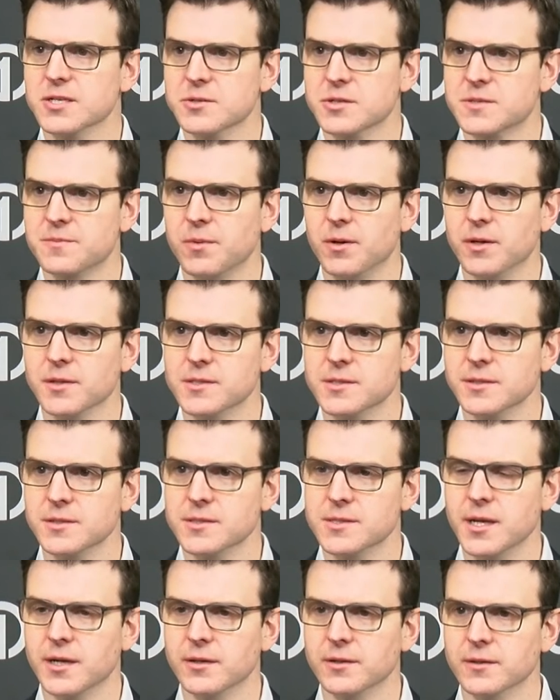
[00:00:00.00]
our guys'
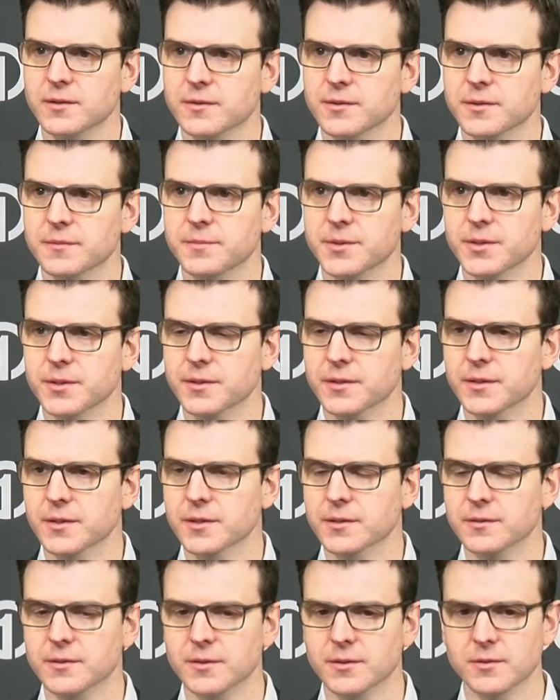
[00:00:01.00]
response in the second and third
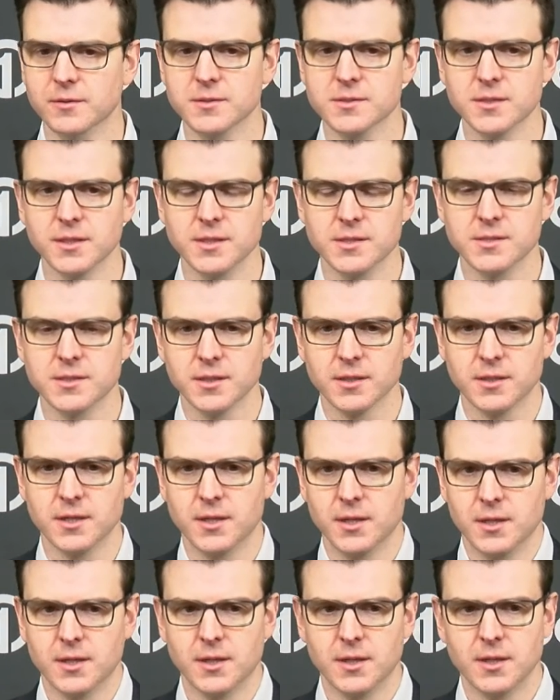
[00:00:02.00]
period. There, you know, it was nice
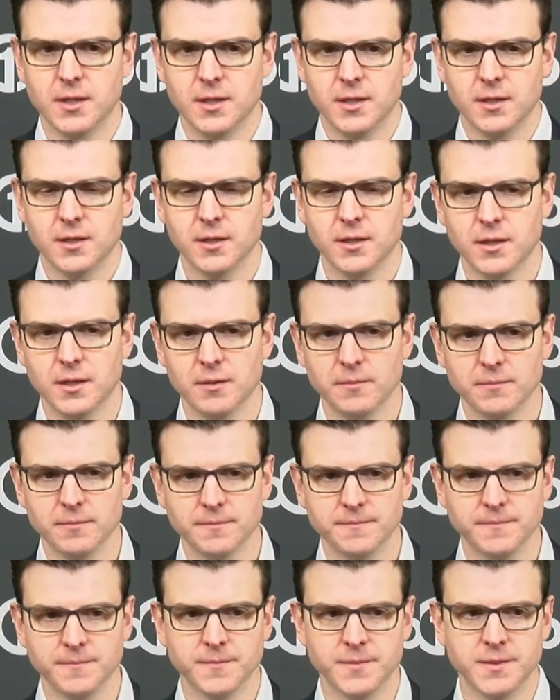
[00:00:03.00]
to,
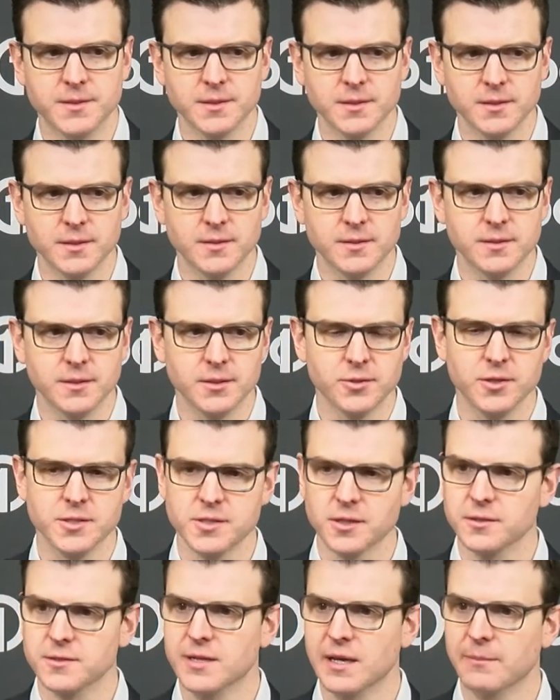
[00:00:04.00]
um, to, to
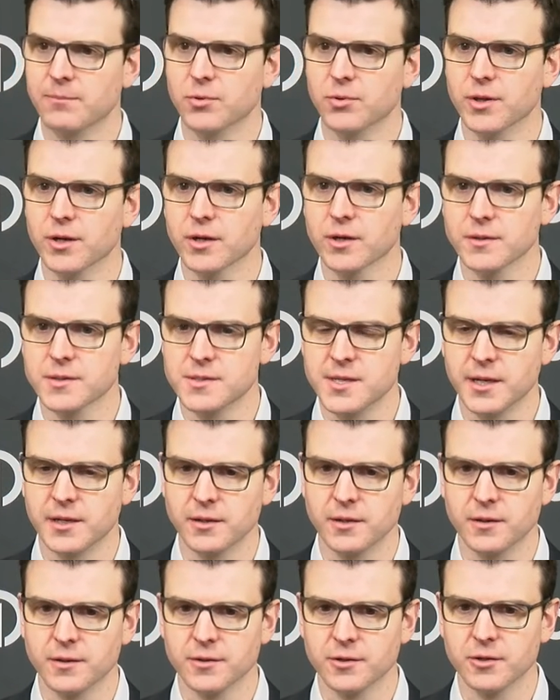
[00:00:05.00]
increase our tempo there in the
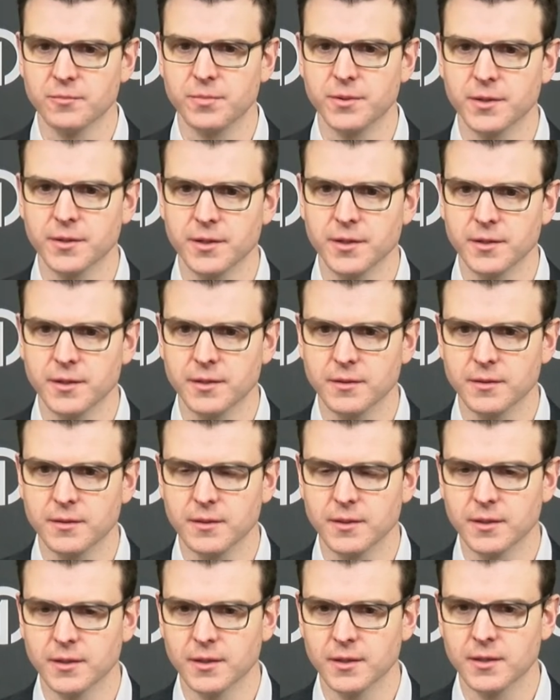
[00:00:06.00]
second and third period,
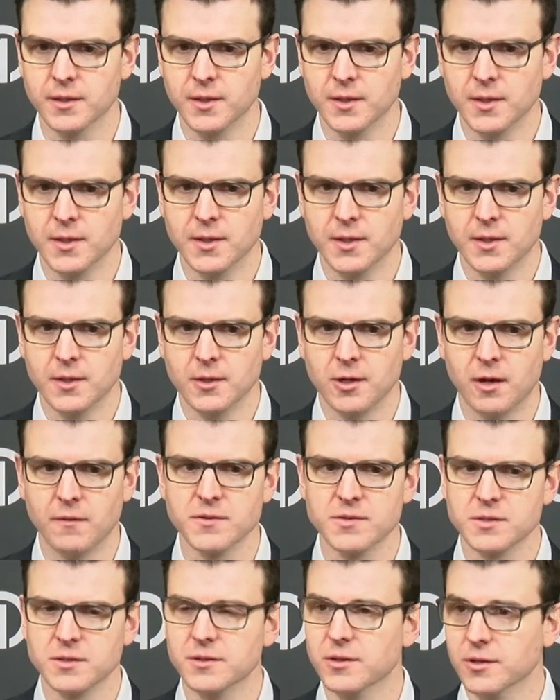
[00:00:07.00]
and uh,
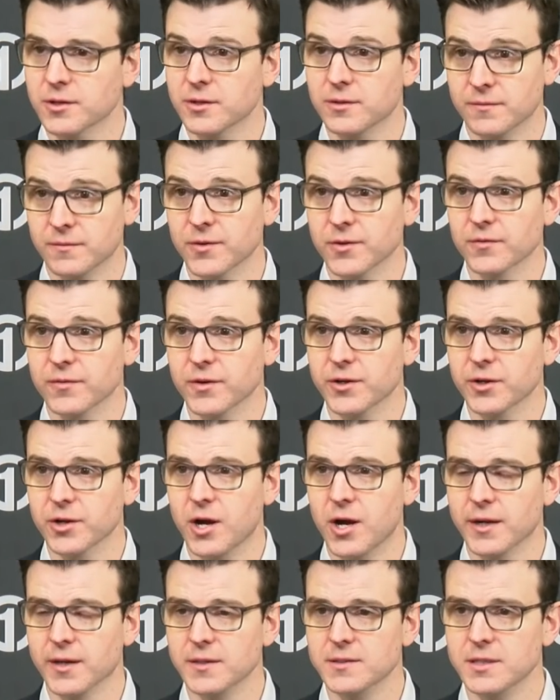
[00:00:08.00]
obviously they're a
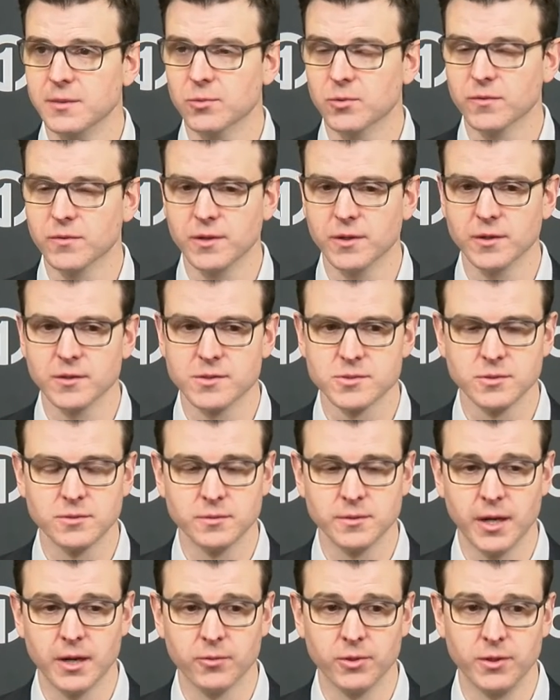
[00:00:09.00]
very, good hockey team over there.
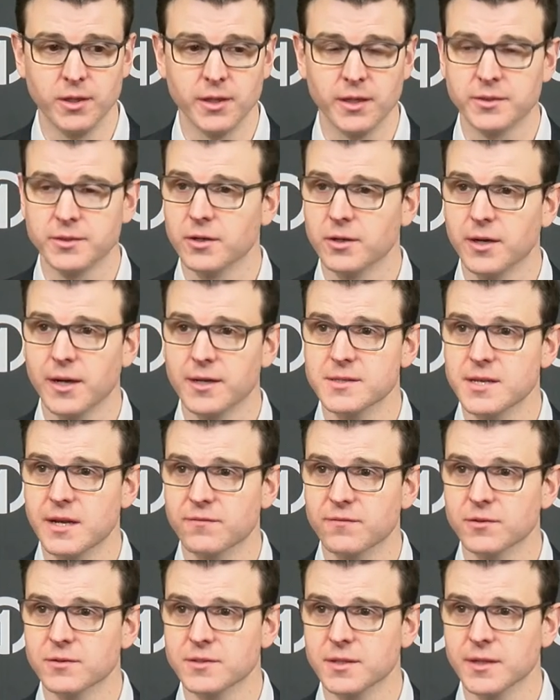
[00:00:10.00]
So yeah, really liked our
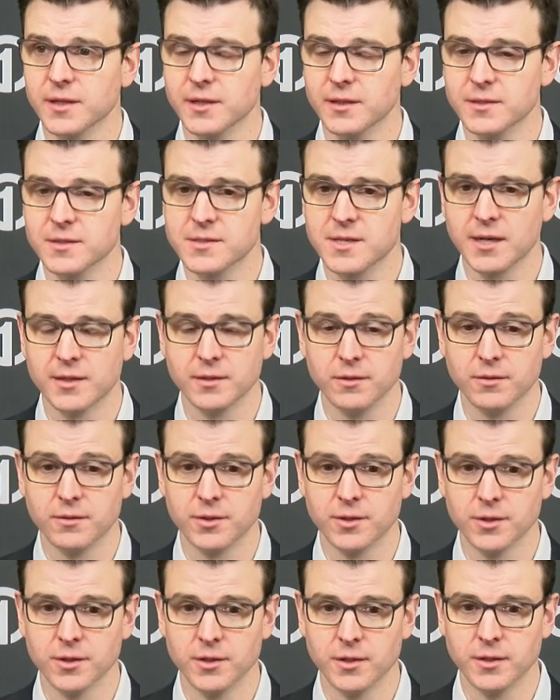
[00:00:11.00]
guys' effort tonight in the
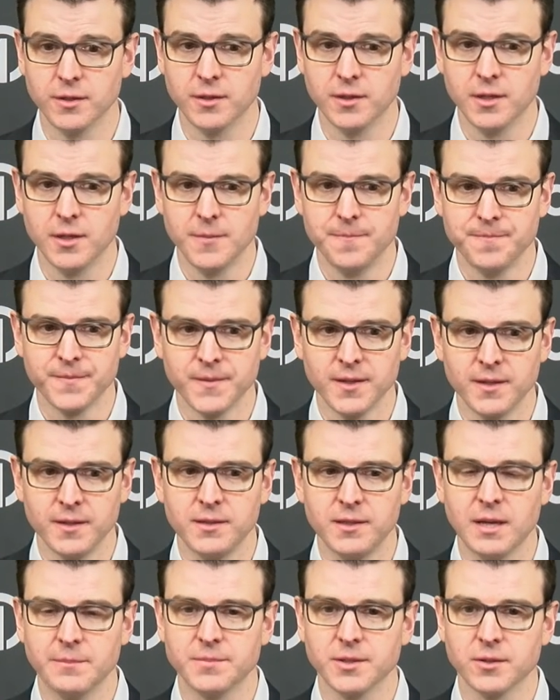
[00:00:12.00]
second and third, and
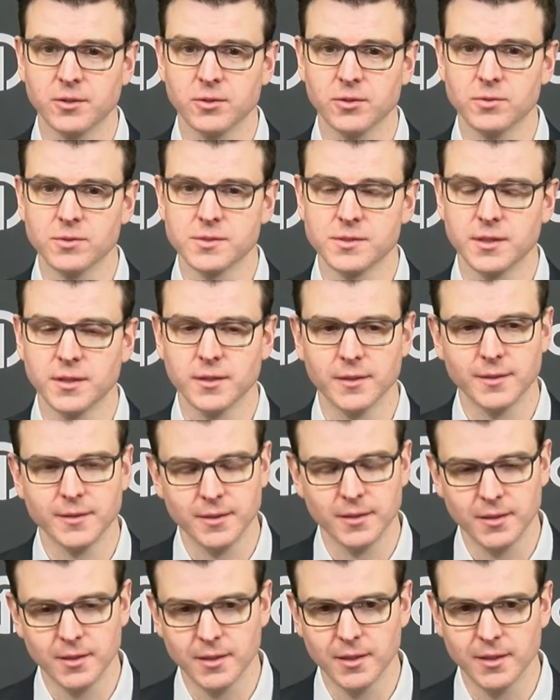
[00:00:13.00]
kept it close there.
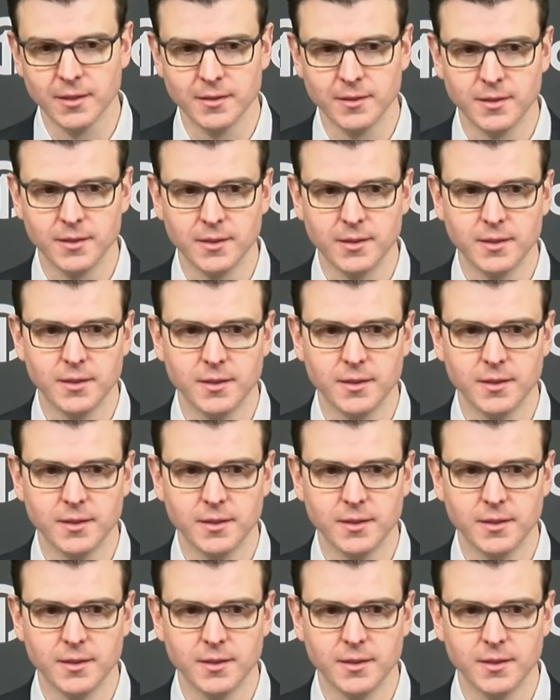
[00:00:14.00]
And uh,